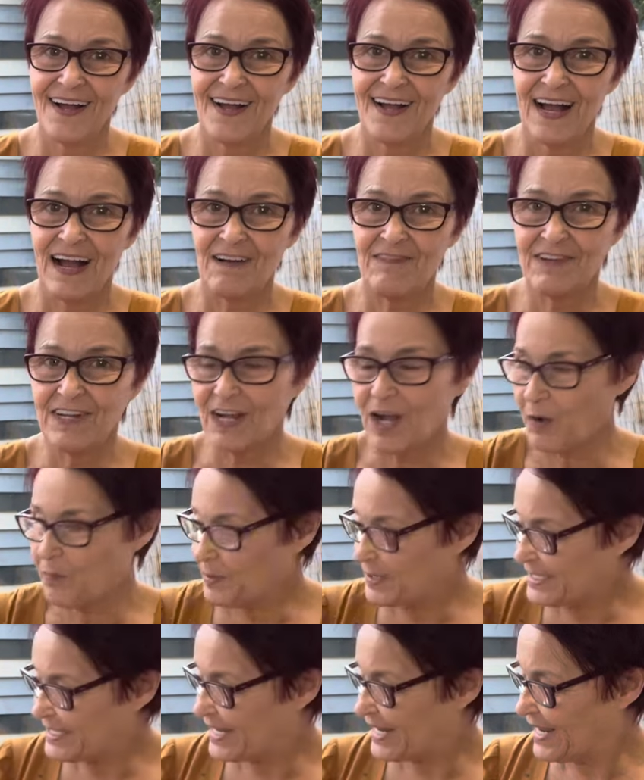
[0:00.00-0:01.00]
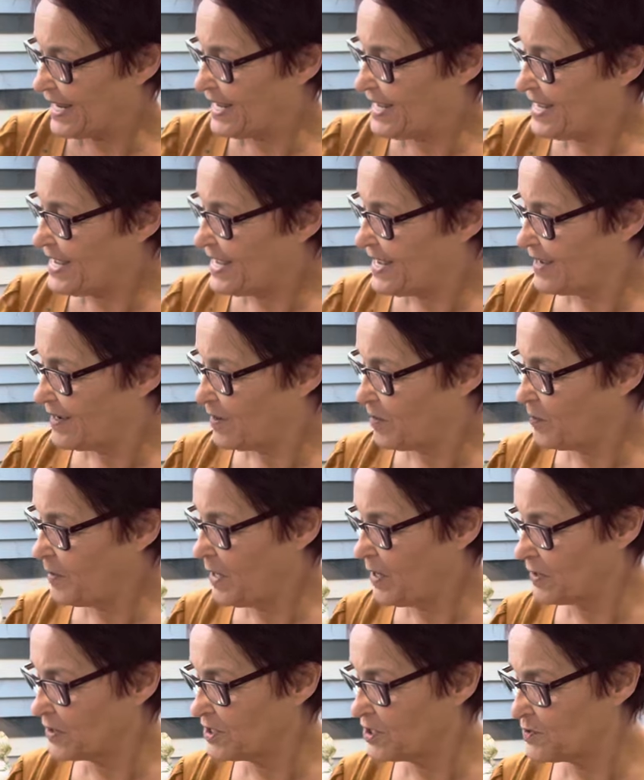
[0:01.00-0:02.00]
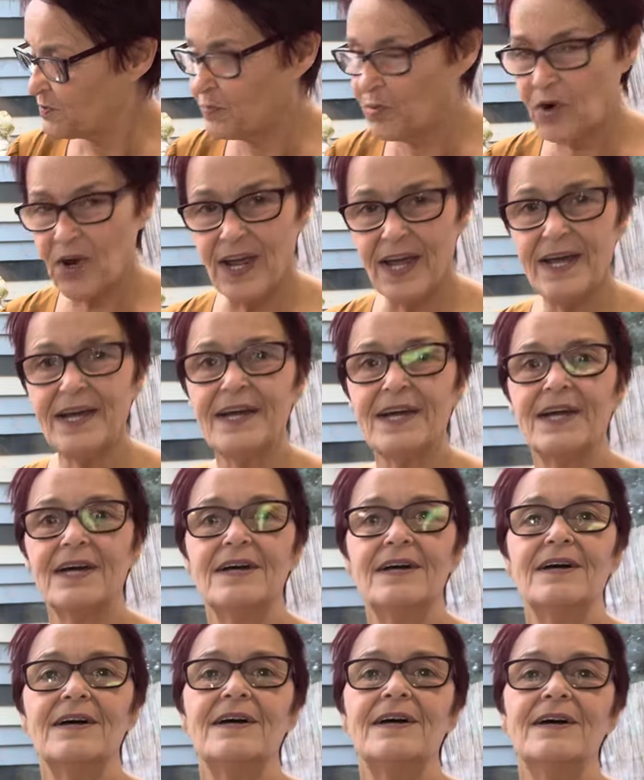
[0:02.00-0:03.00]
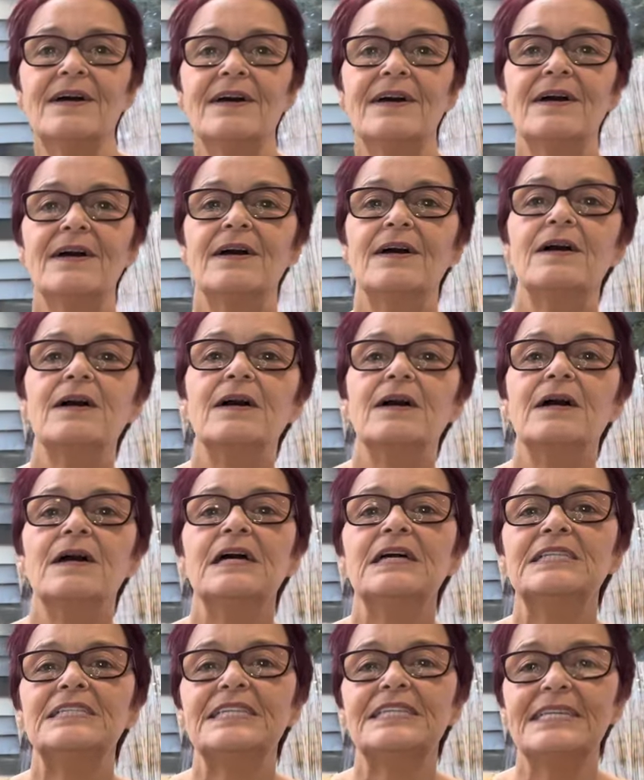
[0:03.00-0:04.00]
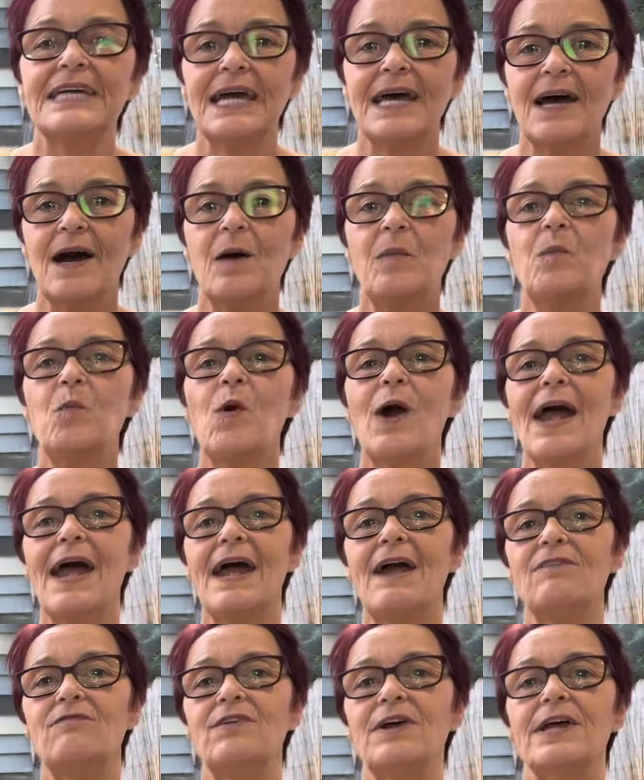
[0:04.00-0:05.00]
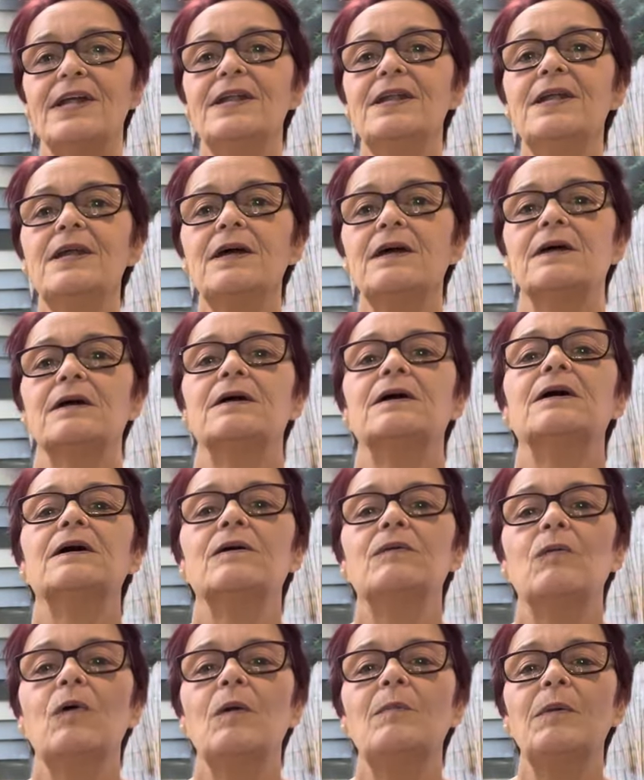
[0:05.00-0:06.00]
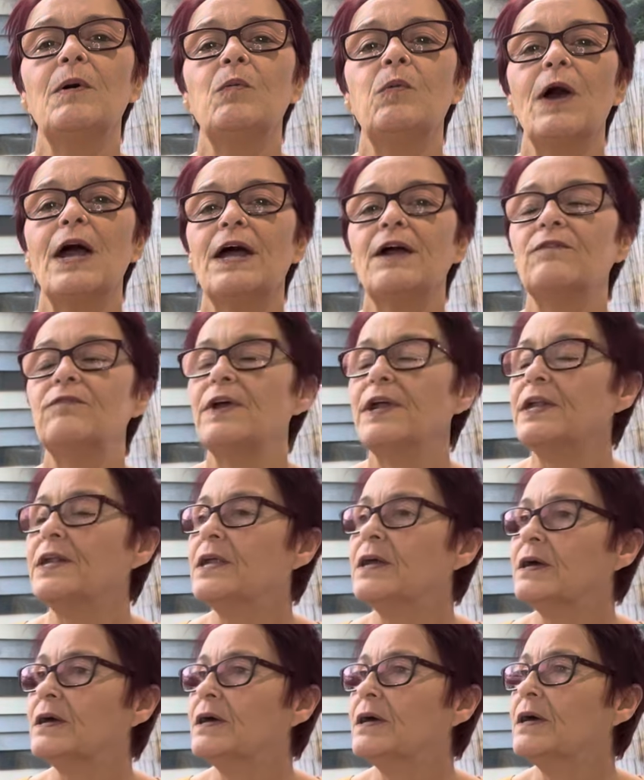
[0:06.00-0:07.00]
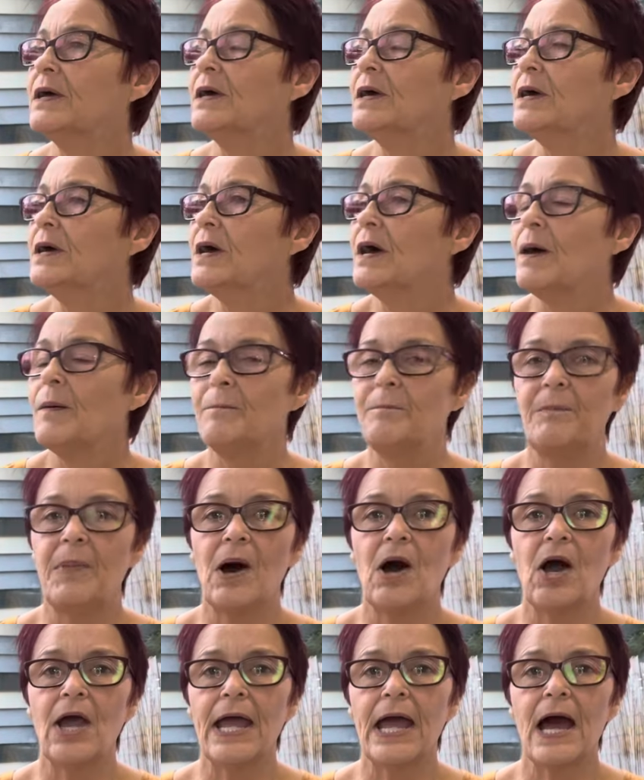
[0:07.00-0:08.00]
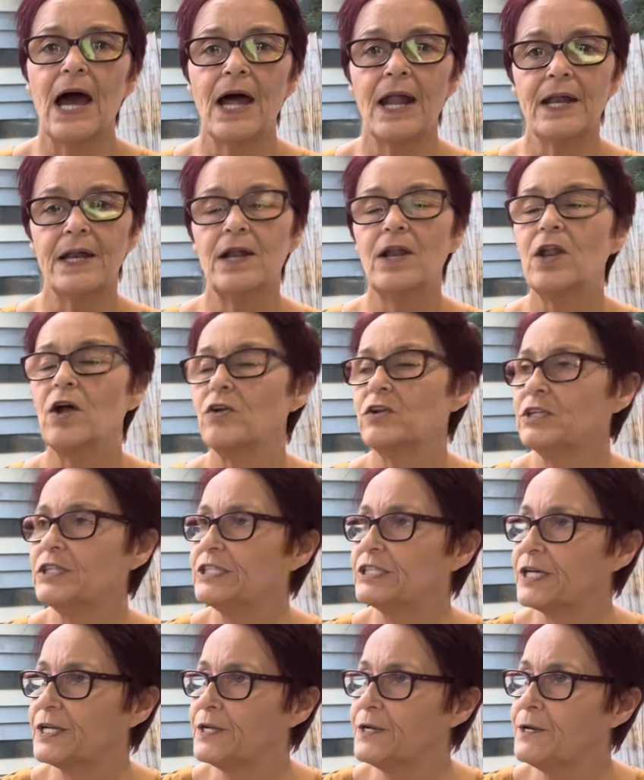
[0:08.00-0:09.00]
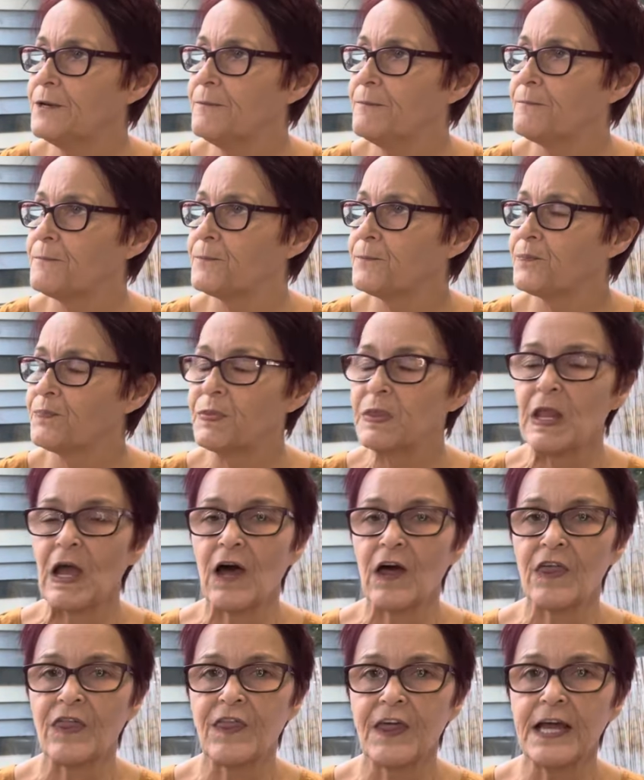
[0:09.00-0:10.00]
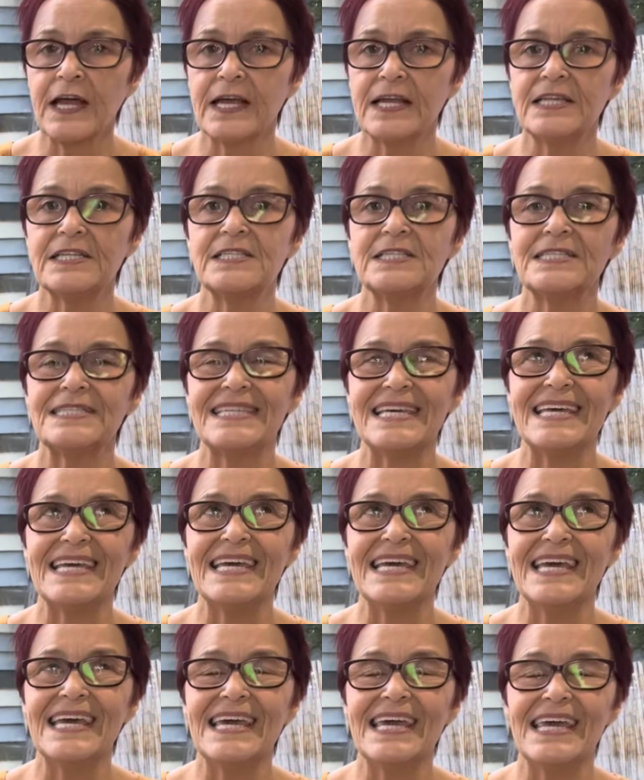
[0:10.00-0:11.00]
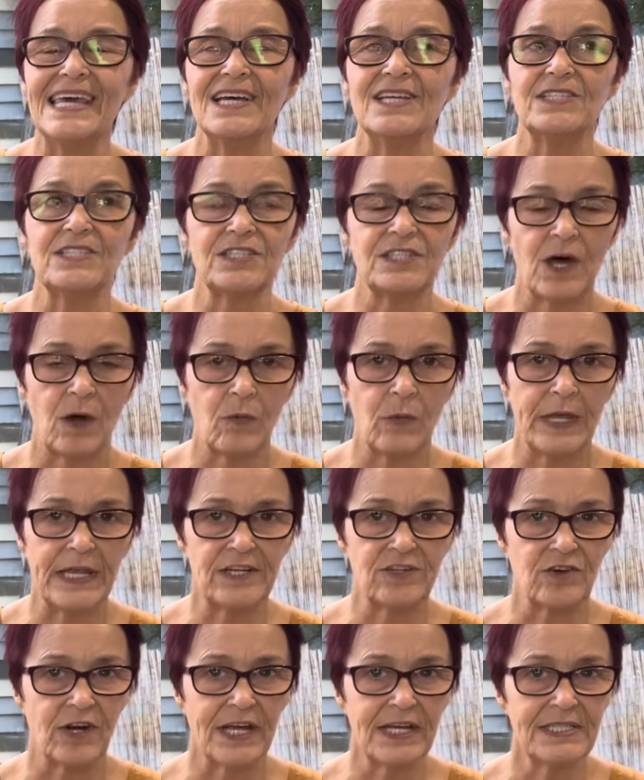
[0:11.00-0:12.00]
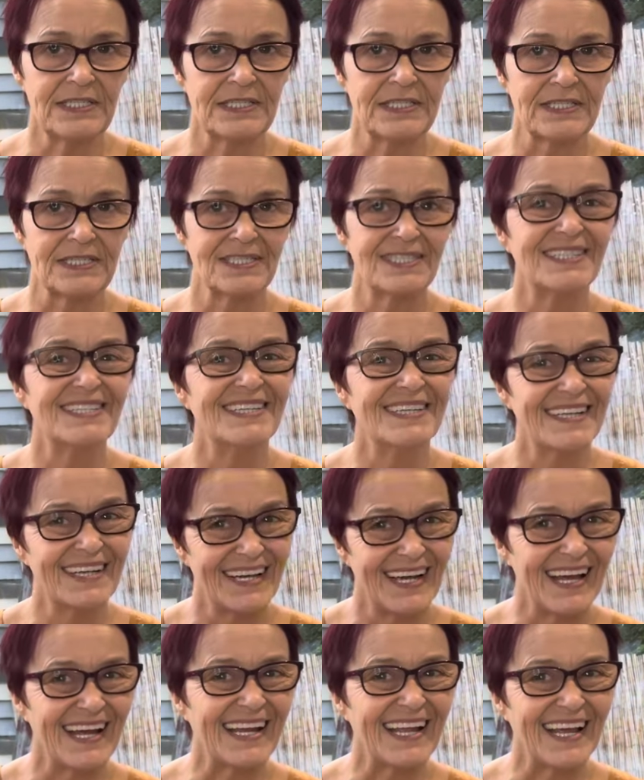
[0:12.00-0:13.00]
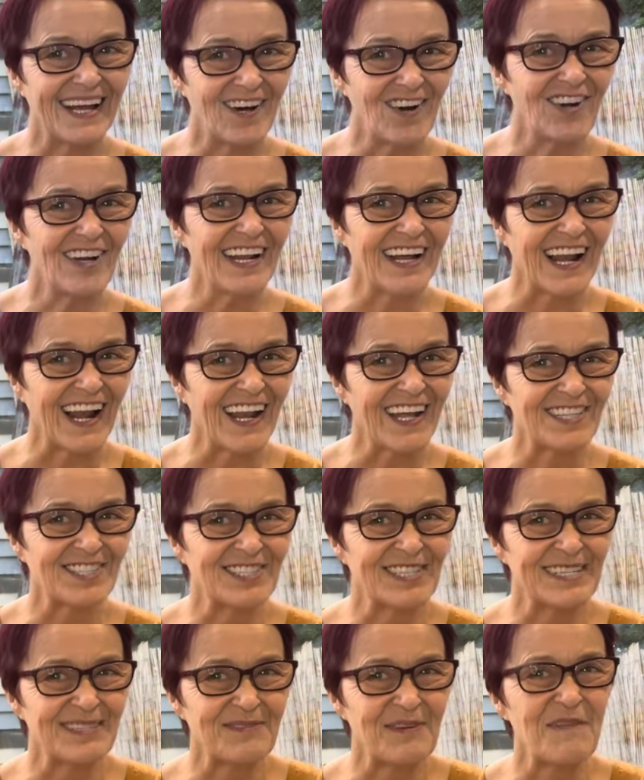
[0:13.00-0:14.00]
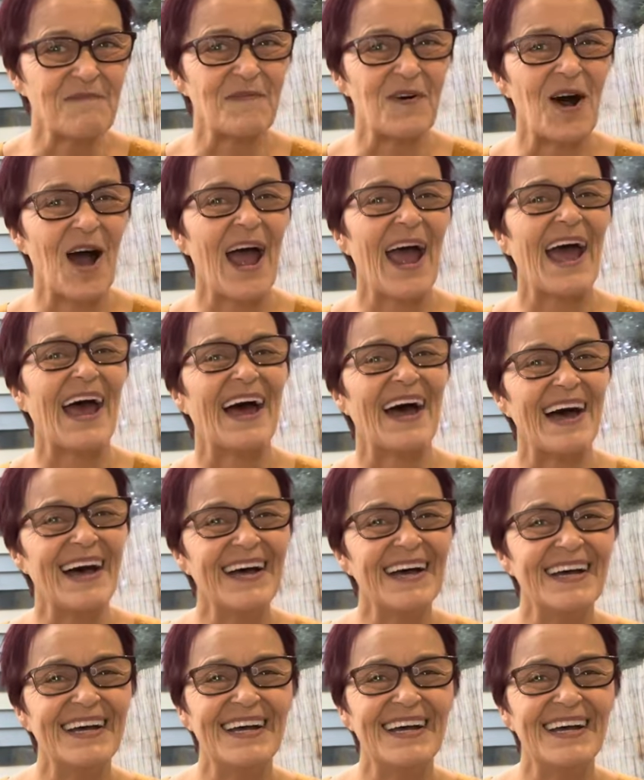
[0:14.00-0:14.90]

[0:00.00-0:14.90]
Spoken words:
Having a cup of tea on my lunch break. Today I'm wearing, what am I wearing? By Hand London. I think it's the Zoe dress and it kind of clashes with my hair.